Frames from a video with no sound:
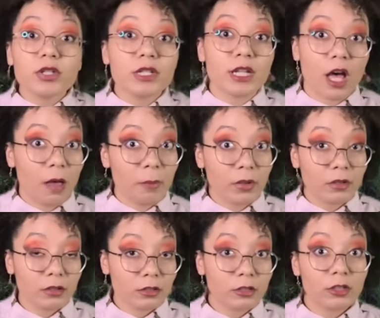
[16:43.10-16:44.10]
mountaintop
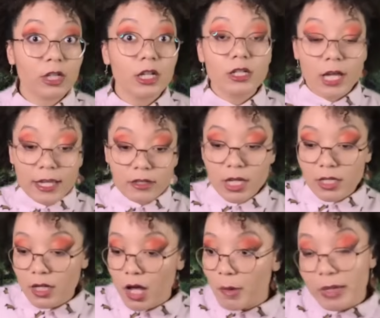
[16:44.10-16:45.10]
and
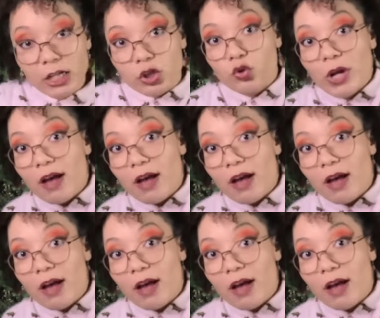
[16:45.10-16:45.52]
then um, it could